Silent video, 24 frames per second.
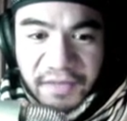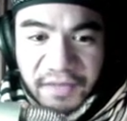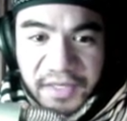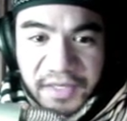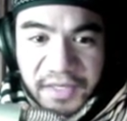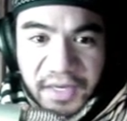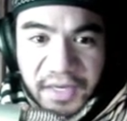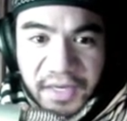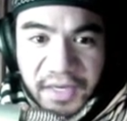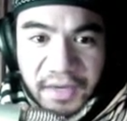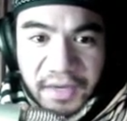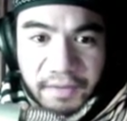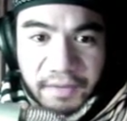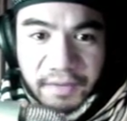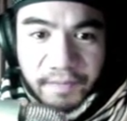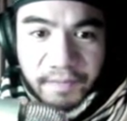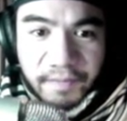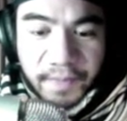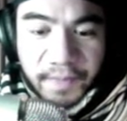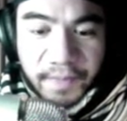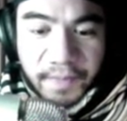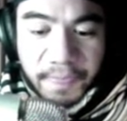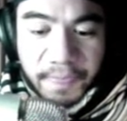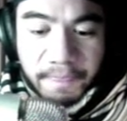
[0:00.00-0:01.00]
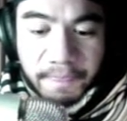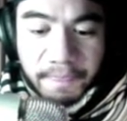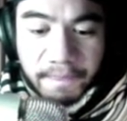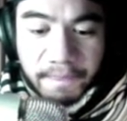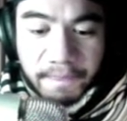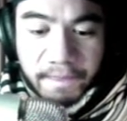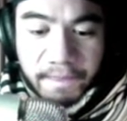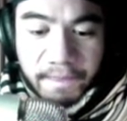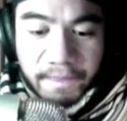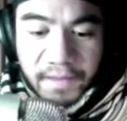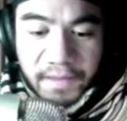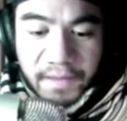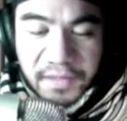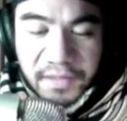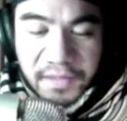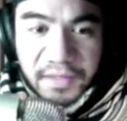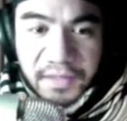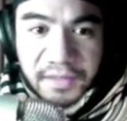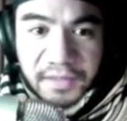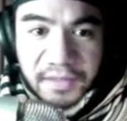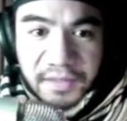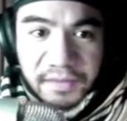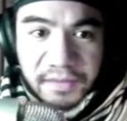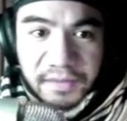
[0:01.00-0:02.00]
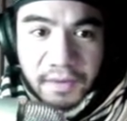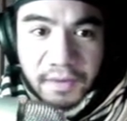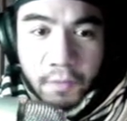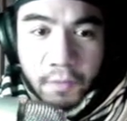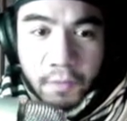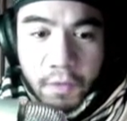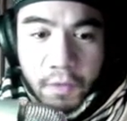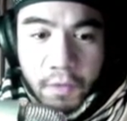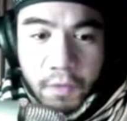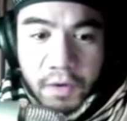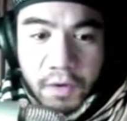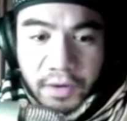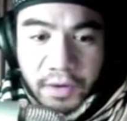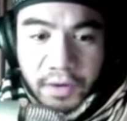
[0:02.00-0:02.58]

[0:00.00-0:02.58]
say this is a war.